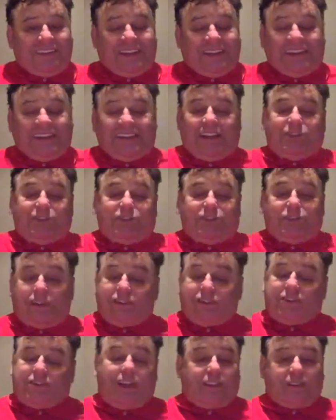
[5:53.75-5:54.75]
That's just
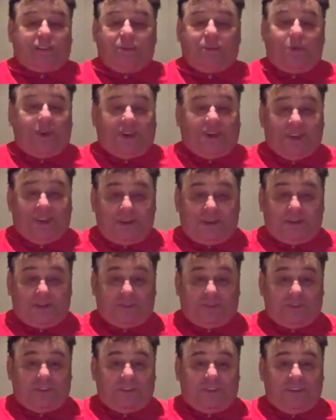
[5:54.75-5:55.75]
not the way it
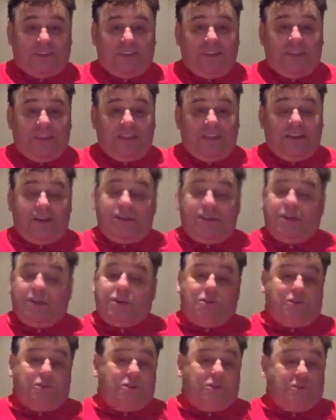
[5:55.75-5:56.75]
is
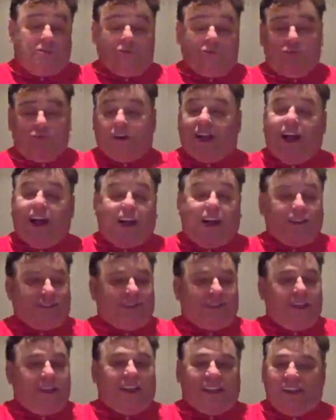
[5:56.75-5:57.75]
for guys
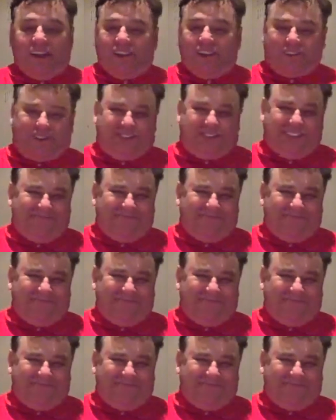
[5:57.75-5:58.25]
like us.